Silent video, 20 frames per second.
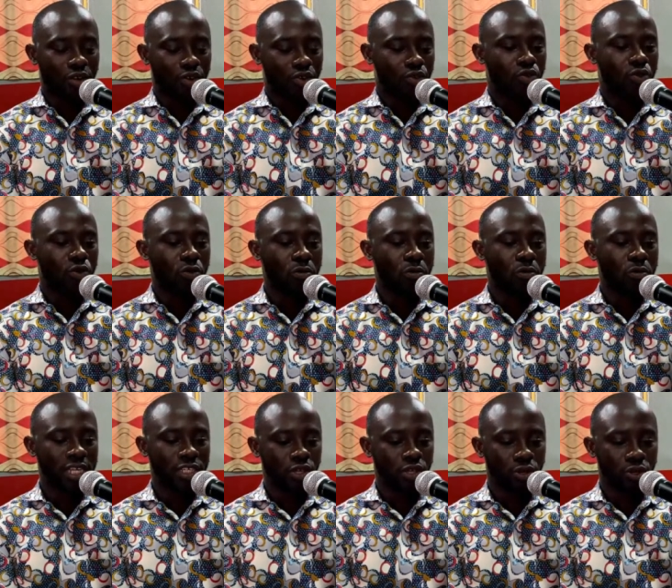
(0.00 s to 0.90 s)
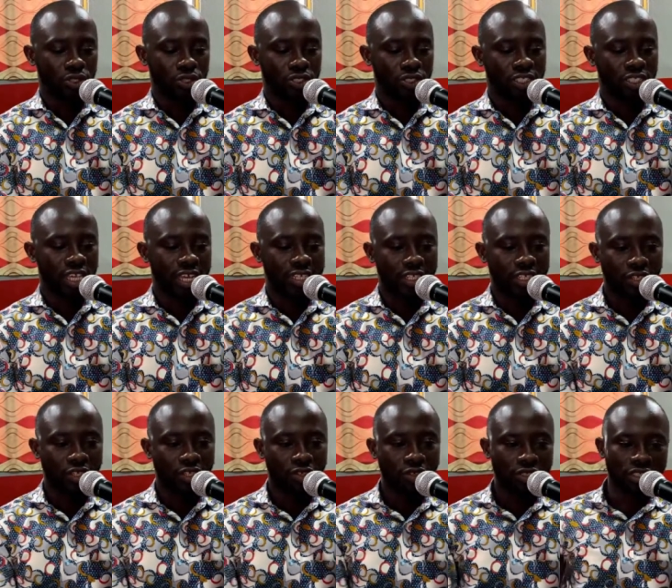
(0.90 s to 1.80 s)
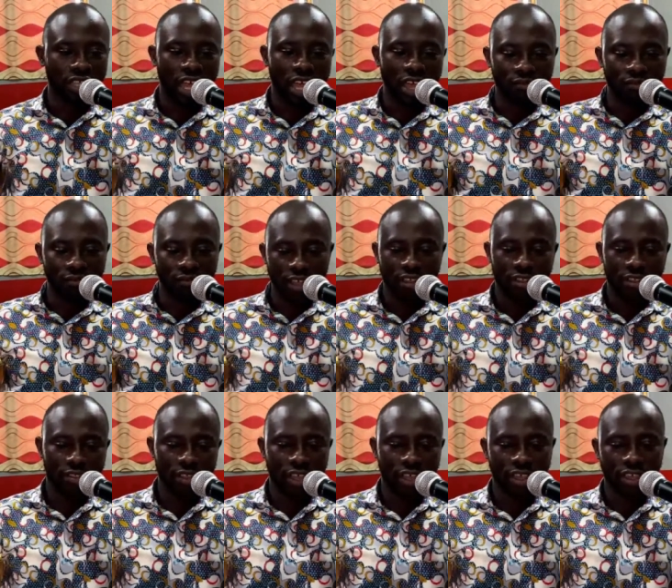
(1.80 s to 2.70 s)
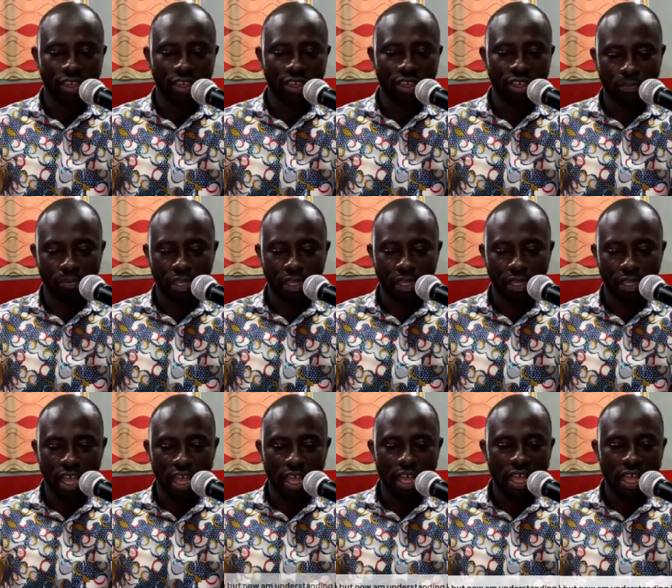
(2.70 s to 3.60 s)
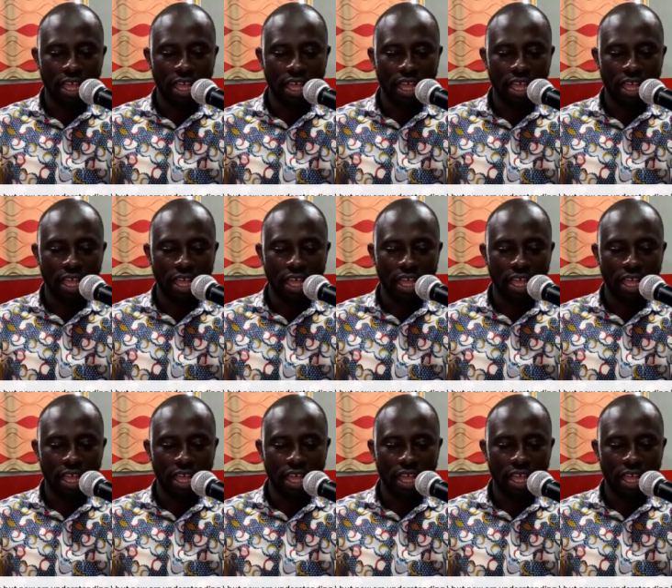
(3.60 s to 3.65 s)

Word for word: Kumado said, good stuff. Thank you, Peter.